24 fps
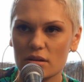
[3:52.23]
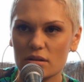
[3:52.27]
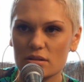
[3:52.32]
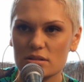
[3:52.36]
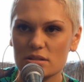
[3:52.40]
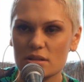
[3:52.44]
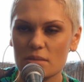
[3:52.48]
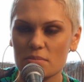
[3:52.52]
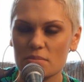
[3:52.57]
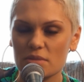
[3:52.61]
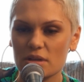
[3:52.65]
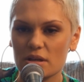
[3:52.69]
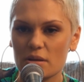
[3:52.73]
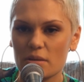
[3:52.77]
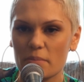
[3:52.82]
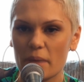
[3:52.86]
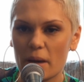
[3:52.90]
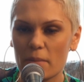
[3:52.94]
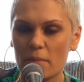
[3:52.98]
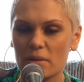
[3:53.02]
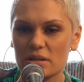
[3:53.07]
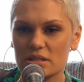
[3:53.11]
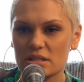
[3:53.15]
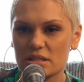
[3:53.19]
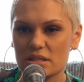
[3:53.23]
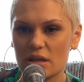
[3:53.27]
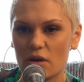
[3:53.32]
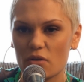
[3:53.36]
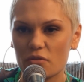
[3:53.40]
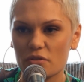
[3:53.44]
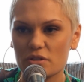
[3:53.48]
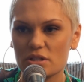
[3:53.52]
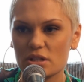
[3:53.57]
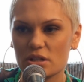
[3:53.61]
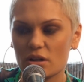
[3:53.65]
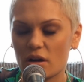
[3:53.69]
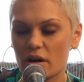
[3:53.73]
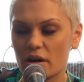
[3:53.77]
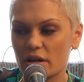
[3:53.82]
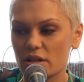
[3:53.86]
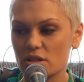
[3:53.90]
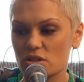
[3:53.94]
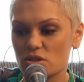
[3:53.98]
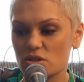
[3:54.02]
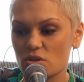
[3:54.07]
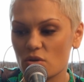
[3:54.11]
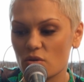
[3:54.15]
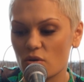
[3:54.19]
something about myself as an
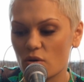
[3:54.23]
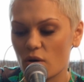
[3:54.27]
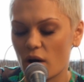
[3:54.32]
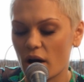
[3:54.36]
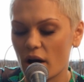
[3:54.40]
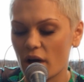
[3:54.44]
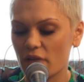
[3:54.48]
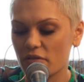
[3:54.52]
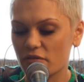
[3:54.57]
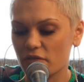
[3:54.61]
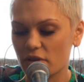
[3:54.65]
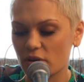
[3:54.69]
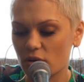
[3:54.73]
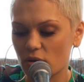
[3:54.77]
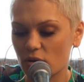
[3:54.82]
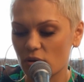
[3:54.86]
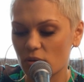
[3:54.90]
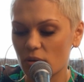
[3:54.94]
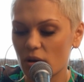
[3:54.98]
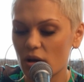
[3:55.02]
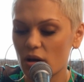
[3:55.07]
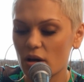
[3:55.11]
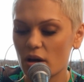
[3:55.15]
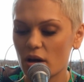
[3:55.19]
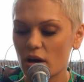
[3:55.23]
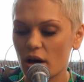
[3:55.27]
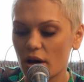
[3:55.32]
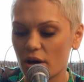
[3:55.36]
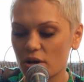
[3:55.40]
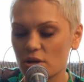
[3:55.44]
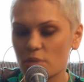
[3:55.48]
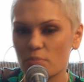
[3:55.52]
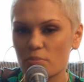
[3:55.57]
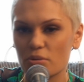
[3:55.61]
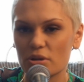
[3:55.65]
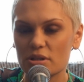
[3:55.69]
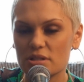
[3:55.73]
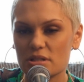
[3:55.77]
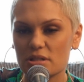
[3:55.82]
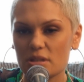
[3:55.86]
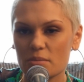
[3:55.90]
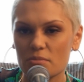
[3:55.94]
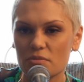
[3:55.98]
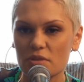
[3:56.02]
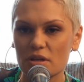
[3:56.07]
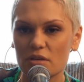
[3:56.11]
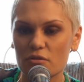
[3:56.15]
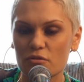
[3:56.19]
artist, or I feel are going to bring
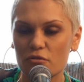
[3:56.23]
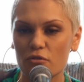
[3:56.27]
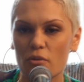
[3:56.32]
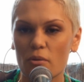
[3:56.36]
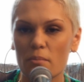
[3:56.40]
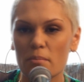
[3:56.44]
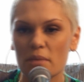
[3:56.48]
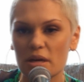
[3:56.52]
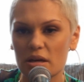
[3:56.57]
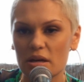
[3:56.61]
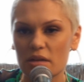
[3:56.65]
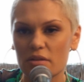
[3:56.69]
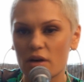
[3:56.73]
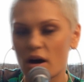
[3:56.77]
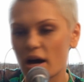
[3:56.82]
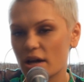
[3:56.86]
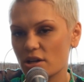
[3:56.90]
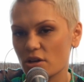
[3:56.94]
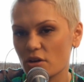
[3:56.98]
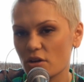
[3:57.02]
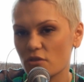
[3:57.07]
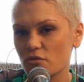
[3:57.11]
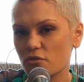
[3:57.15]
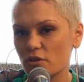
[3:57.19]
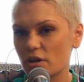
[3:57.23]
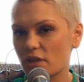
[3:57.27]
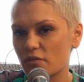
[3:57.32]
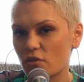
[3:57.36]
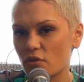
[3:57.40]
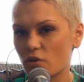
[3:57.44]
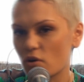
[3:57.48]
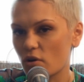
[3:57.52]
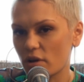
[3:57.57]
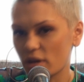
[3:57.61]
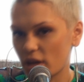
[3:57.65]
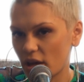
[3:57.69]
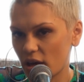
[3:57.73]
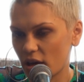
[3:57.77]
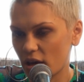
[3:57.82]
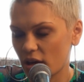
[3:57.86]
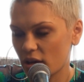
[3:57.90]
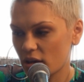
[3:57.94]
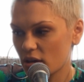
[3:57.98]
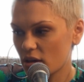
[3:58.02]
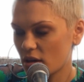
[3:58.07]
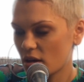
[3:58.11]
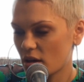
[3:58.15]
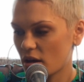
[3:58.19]
something from me that I don't feel I've got yet.
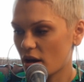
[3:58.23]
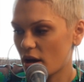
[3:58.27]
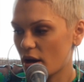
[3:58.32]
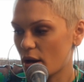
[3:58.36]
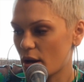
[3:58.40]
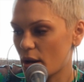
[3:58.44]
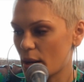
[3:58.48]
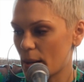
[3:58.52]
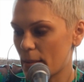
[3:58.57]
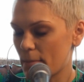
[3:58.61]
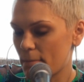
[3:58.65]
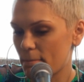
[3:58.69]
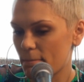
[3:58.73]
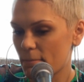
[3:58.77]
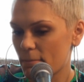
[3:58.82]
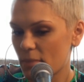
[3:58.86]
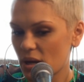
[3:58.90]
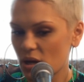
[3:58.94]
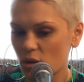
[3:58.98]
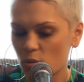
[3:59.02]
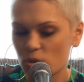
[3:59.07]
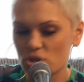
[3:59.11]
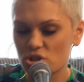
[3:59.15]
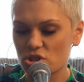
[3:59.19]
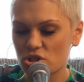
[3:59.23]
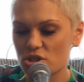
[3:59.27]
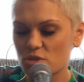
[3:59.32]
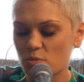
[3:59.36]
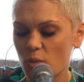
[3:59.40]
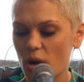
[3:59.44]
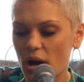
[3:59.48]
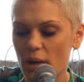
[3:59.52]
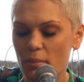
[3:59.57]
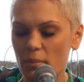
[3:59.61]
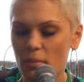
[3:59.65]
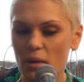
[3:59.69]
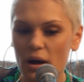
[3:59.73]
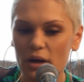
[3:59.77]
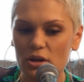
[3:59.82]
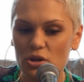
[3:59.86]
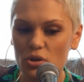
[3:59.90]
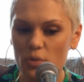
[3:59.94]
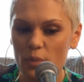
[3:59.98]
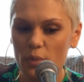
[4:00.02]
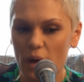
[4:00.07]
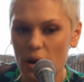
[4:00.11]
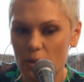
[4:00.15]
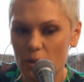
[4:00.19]
Which is why my new